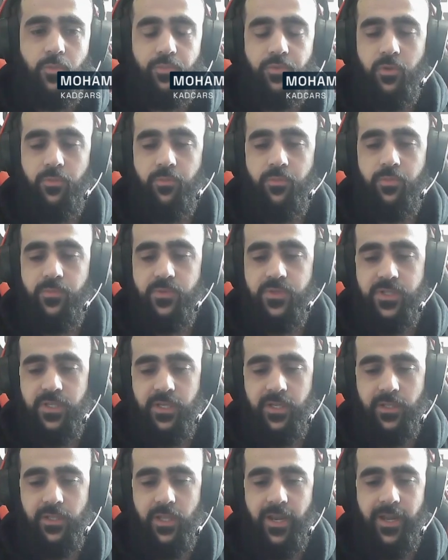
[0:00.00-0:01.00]
you
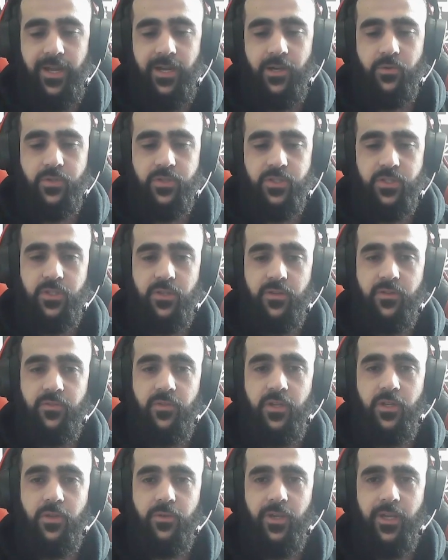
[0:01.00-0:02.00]
sink a lot of hours into a
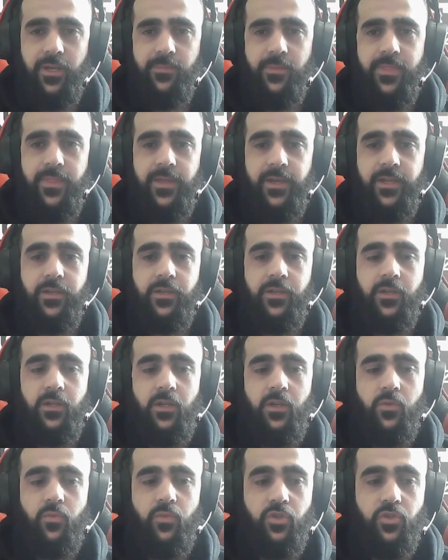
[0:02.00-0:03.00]
video game and then
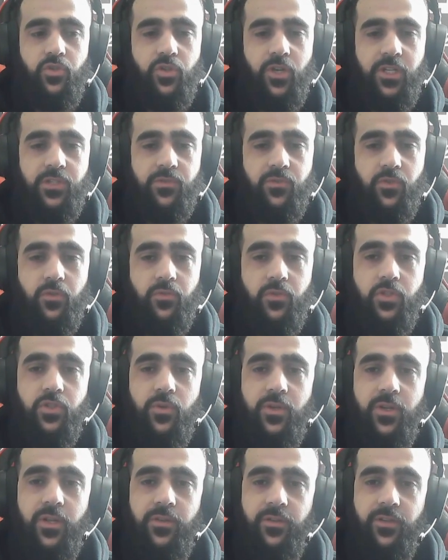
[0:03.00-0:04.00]
when you transfer over
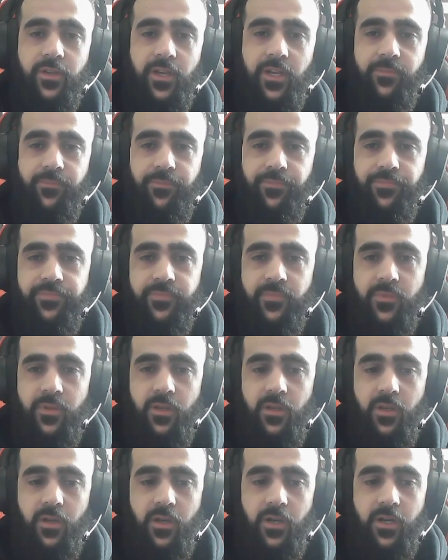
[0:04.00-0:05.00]
to another game,
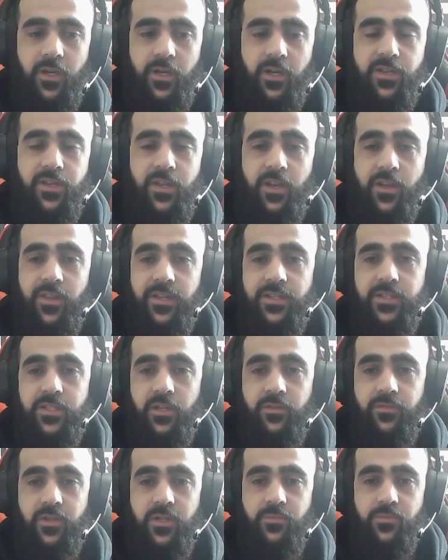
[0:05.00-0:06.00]
none of that
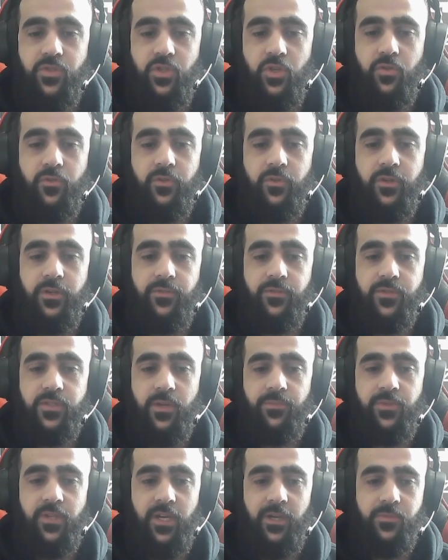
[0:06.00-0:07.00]
stuff comes over, and
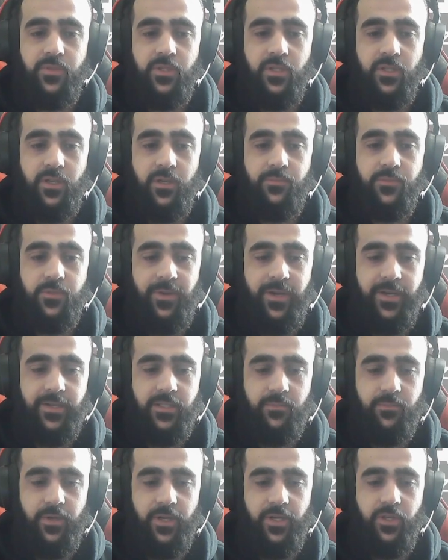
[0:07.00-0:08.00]
sometimes it comes back
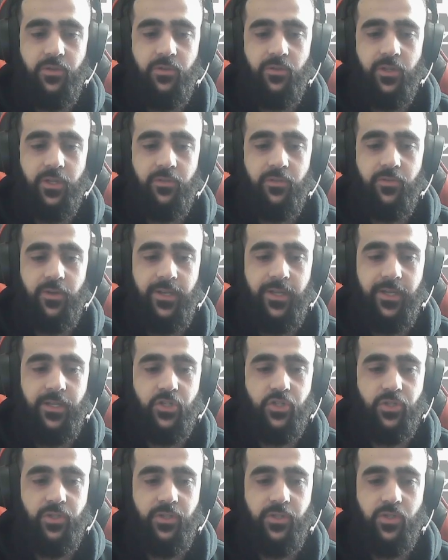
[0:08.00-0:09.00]
to bite you like
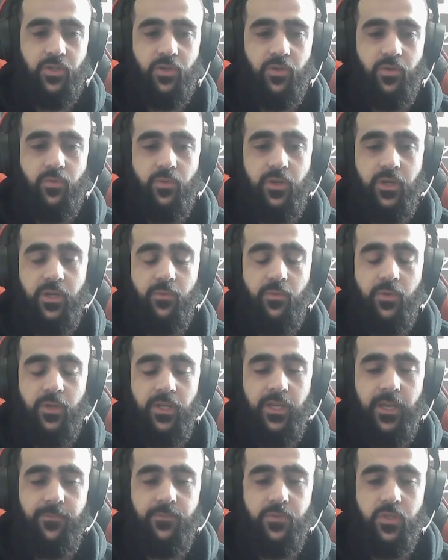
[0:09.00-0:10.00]
financially. So when
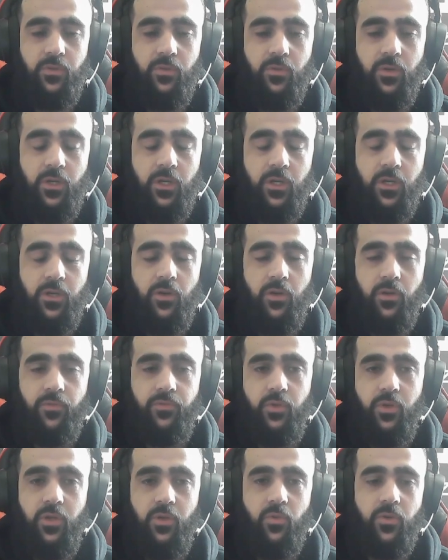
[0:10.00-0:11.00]
it came to Call of
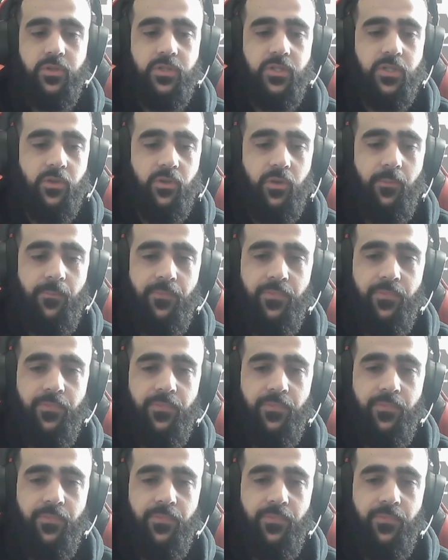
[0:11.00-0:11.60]
Duty Warzone,